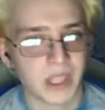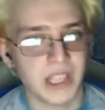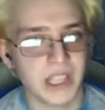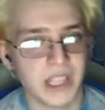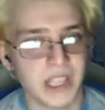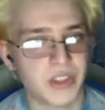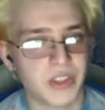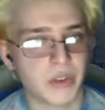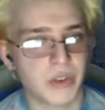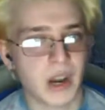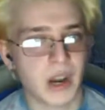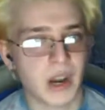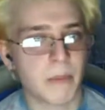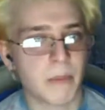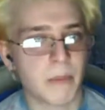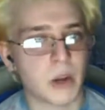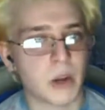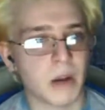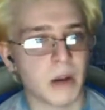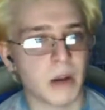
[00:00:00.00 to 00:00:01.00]

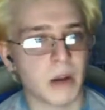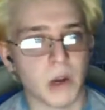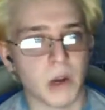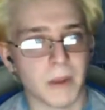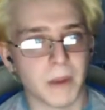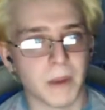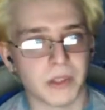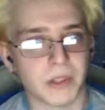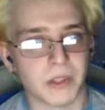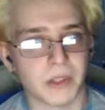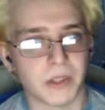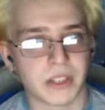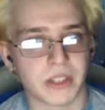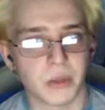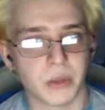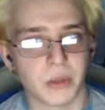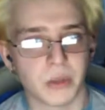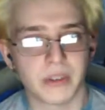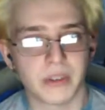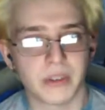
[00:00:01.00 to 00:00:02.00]
Instagram, we are
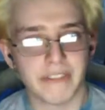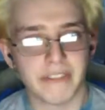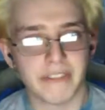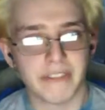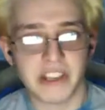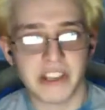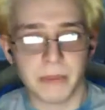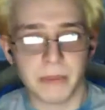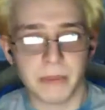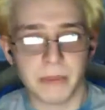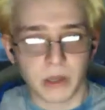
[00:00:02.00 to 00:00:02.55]
MobileTechTalk. Facebook,